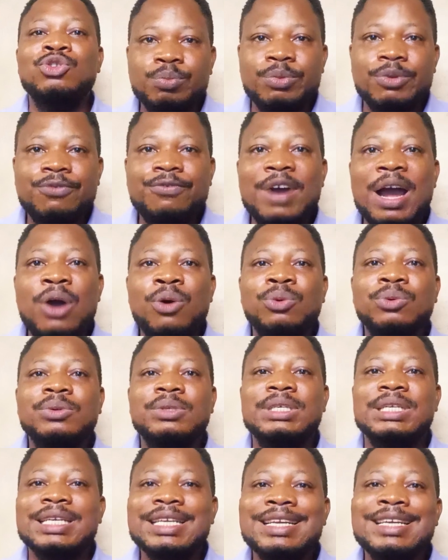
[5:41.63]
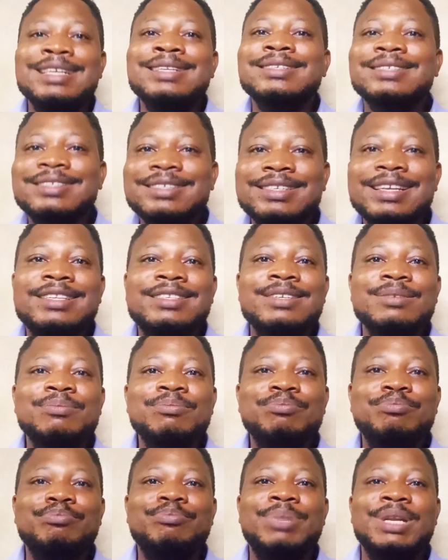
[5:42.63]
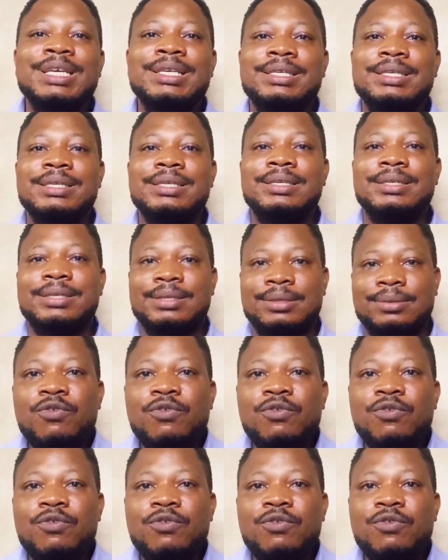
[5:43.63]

to be found in certain places.